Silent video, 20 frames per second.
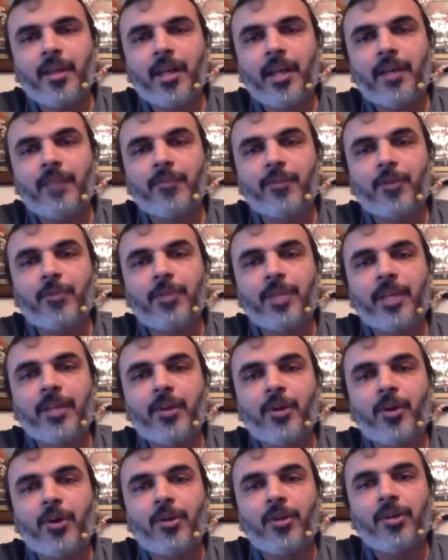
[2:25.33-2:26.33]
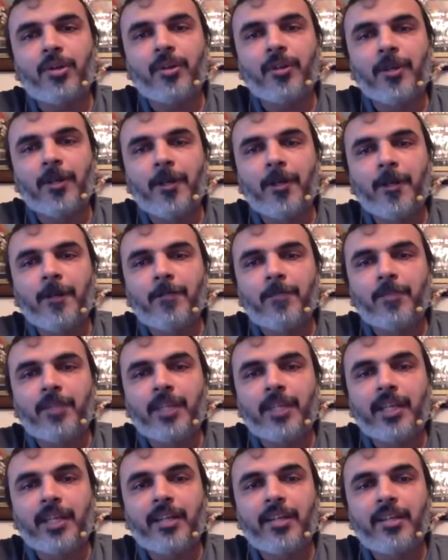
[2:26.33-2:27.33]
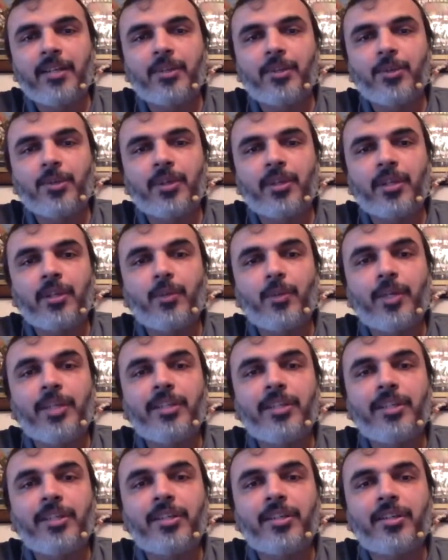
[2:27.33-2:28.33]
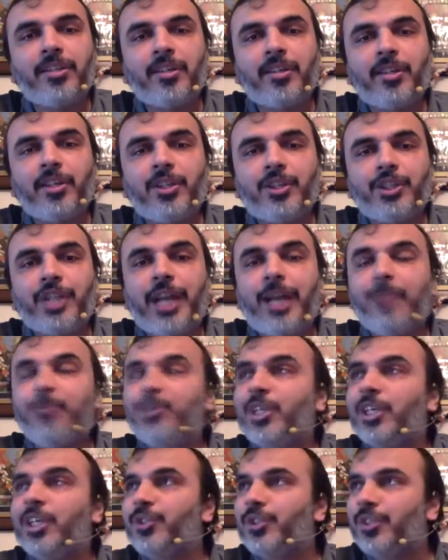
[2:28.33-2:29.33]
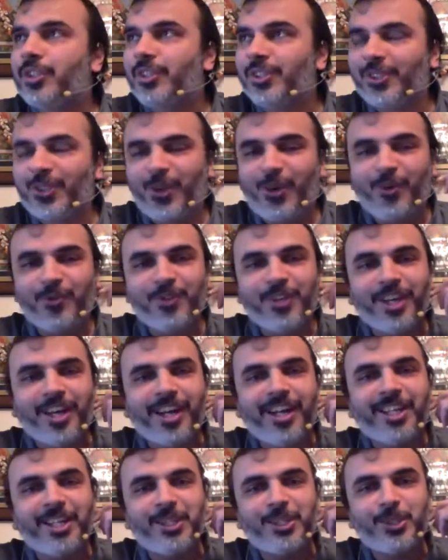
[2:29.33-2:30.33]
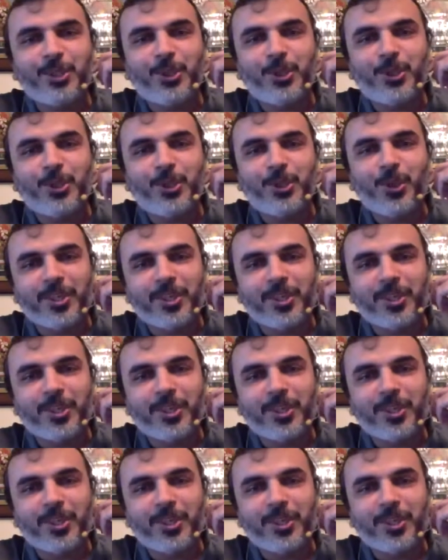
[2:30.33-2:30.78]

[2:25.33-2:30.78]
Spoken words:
And from then on, they get into an Advaitic jam session of the highest sort.